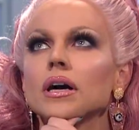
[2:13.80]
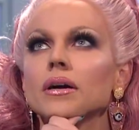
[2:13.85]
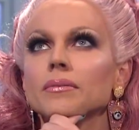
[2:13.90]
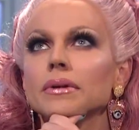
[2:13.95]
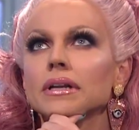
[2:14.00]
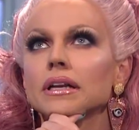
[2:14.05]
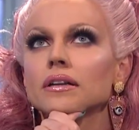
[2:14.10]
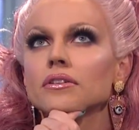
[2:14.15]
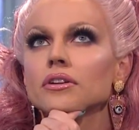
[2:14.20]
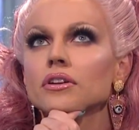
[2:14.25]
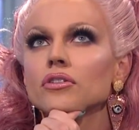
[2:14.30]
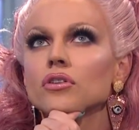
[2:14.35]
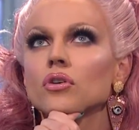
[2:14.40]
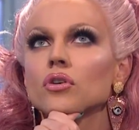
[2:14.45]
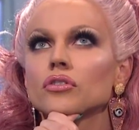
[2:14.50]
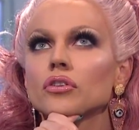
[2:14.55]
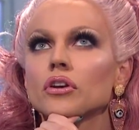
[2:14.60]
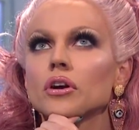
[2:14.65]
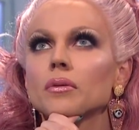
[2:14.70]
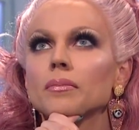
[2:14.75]
I mean, I did
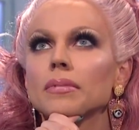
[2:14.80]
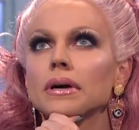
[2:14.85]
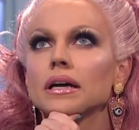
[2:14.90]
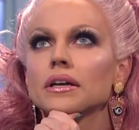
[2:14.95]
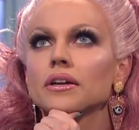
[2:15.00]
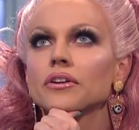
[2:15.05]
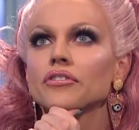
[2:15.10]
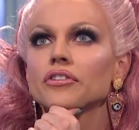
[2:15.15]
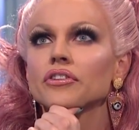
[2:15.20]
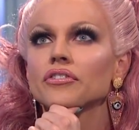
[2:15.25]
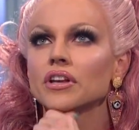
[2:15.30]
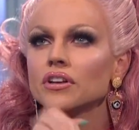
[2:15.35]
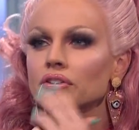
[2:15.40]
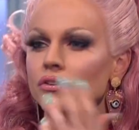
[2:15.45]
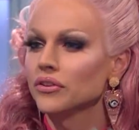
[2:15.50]
talk to her about it, and she said,